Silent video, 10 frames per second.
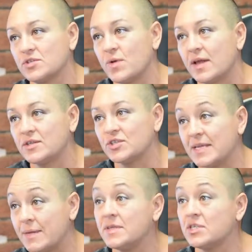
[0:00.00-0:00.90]
as well as
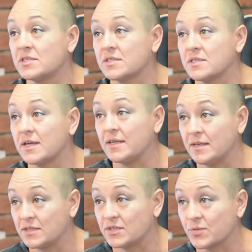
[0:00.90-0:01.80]
the images that they
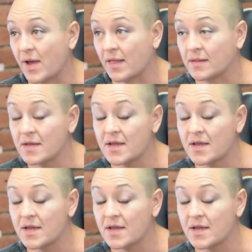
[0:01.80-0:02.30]
need as well.